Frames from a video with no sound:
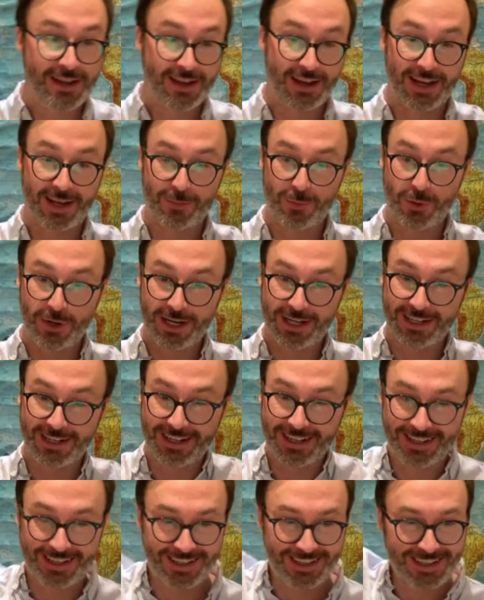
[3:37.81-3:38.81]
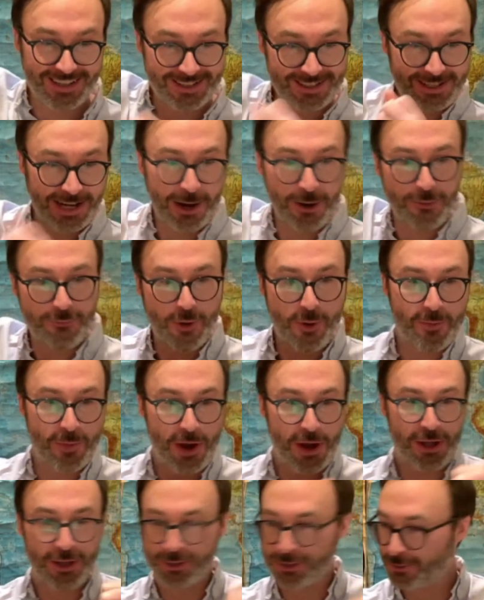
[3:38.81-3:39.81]
I bring styrofoam
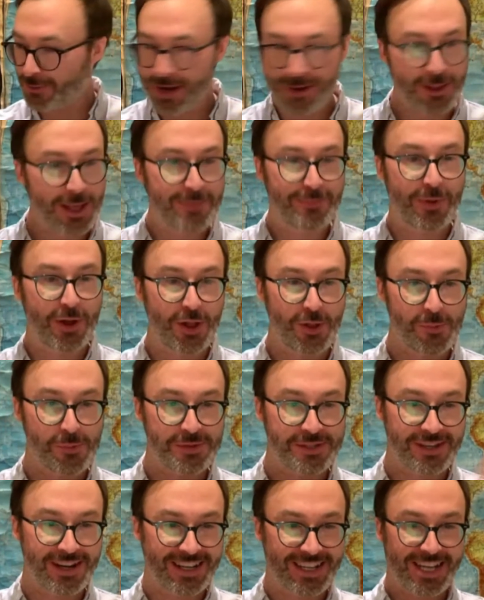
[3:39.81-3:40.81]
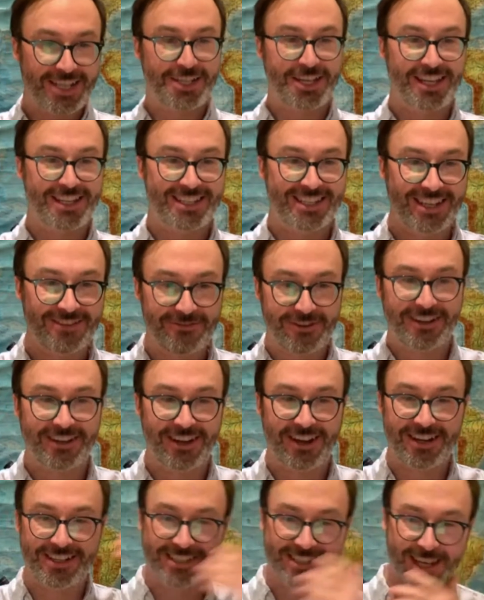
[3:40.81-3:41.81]
balls around light bulbs and I teach kids different
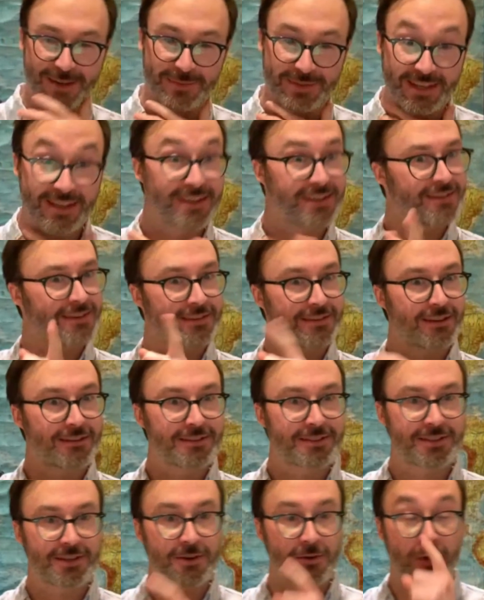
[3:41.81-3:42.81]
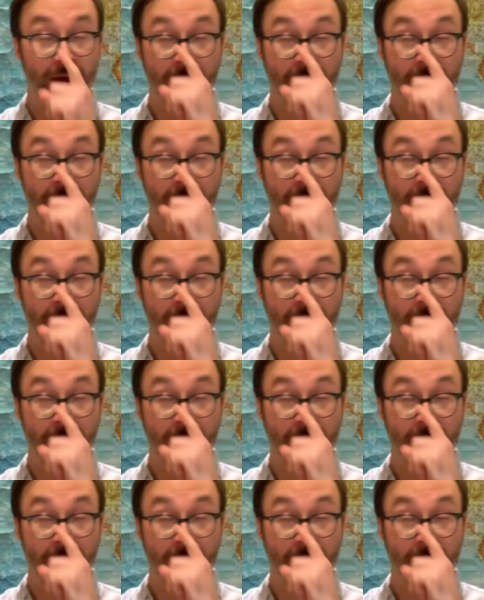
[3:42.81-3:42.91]
concepts, adults too.